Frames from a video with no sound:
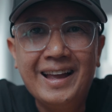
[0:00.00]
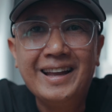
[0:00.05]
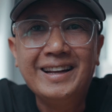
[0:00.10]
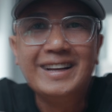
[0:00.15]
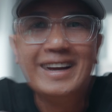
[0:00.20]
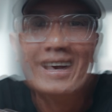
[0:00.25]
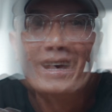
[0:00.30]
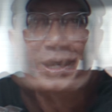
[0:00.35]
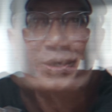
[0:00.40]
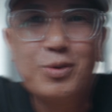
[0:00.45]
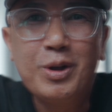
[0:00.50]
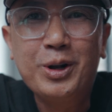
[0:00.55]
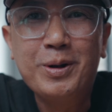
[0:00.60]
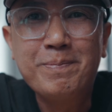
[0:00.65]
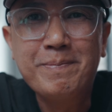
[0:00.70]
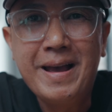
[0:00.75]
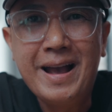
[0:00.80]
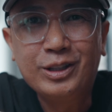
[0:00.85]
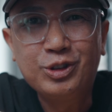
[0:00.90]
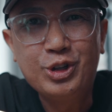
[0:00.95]
Hi guys, welcome
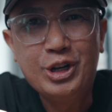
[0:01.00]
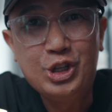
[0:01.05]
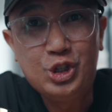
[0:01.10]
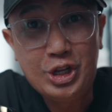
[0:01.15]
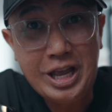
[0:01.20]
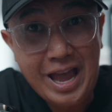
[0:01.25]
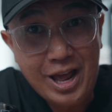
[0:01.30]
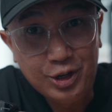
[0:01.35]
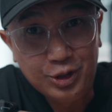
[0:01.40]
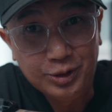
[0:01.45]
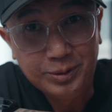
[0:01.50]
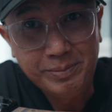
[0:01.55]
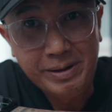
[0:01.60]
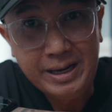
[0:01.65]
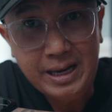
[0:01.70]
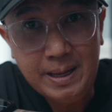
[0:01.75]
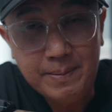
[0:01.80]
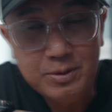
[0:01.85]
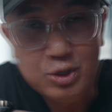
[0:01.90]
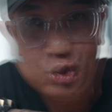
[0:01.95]
back to the channel. My
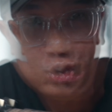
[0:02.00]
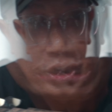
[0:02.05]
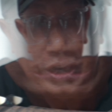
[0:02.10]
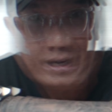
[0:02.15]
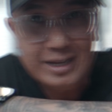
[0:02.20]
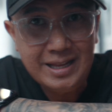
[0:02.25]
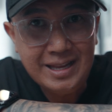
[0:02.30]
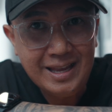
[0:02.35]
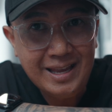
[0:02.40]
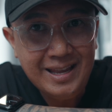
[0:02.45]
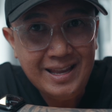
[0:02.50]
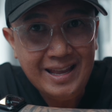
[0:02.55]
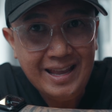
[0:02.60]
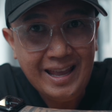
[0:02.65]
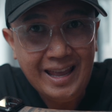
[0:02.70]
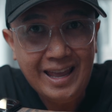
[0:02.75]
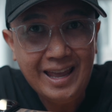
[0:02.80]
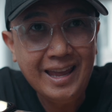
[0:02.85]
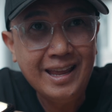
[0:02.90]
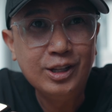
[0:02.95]
name is JD
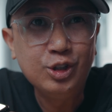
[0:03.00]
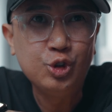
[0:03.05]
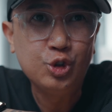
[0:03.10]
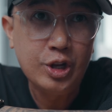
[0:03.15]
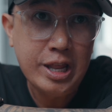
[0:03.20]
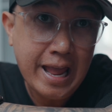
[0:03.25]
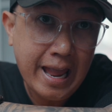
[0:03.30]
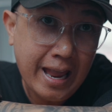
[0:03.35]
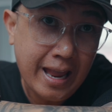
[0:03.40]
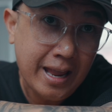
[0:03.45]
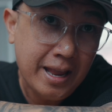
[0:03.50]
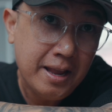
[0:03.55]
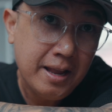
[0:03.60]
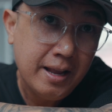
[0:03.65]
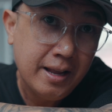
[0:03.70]
and today